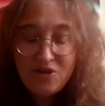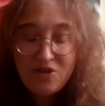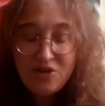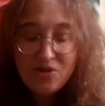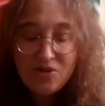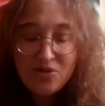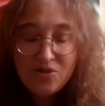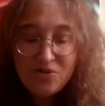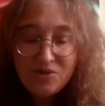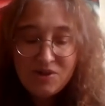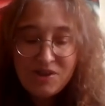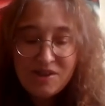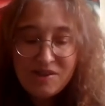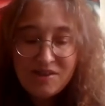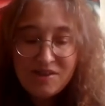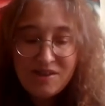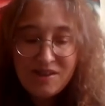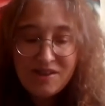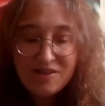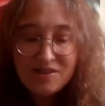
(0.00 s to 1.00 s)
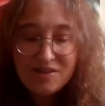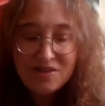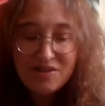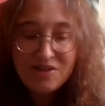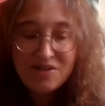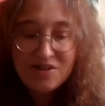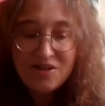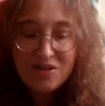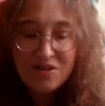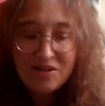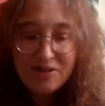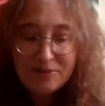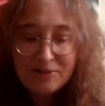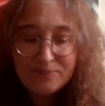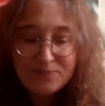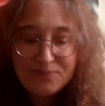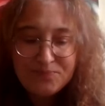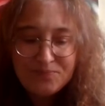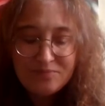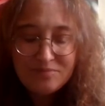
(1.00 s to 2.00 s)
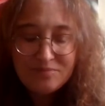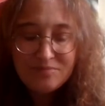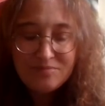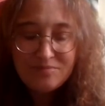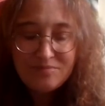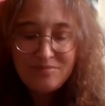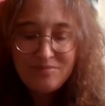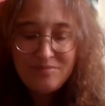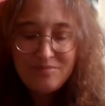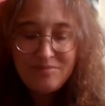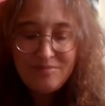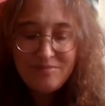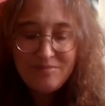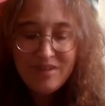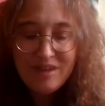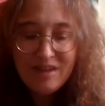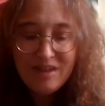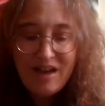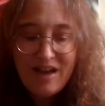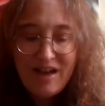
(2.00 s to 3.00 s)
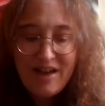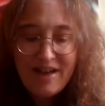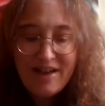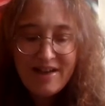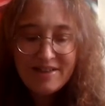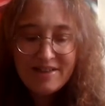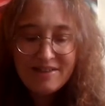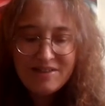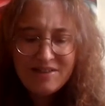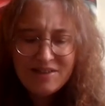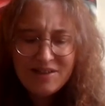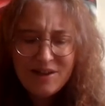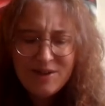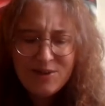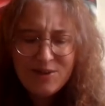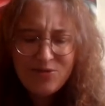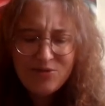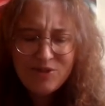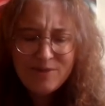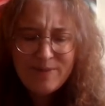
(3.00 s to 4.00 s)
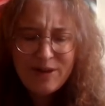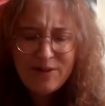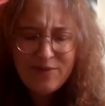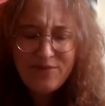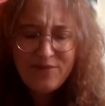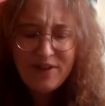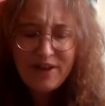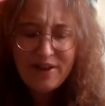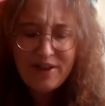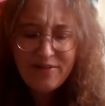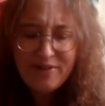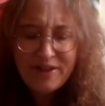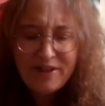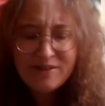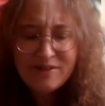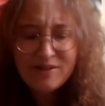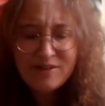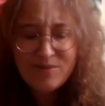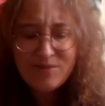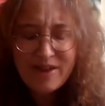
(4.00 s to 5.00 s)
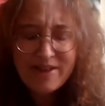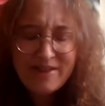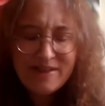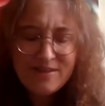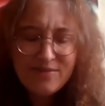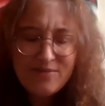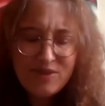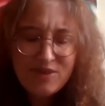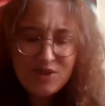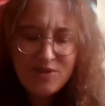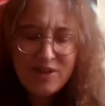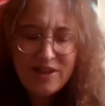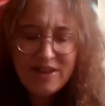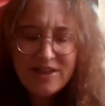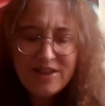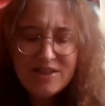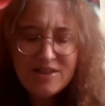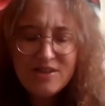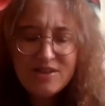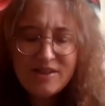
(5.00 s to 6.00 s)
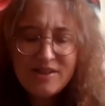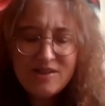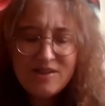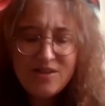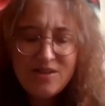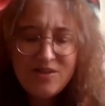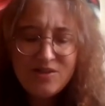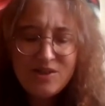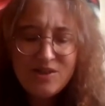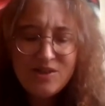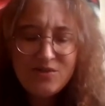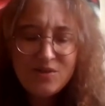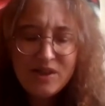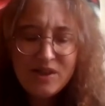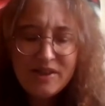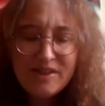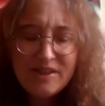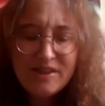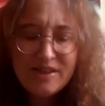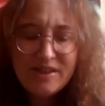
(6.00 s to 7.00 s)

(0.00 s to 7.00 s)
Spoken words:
autistic girl. And I thought about various ways of doing it, and I started writing